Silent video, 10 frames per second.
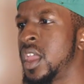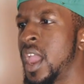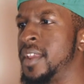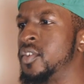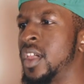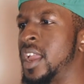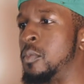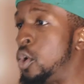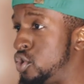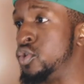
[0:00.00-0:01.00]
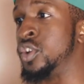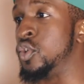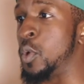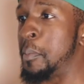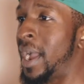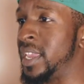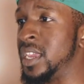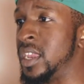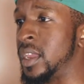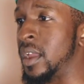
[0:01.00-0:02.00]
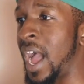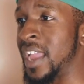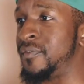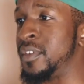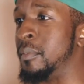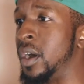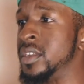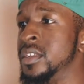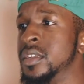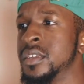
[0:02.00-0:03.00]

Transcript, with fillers: and you're like, well, you can do it by eating Hyphy Mud.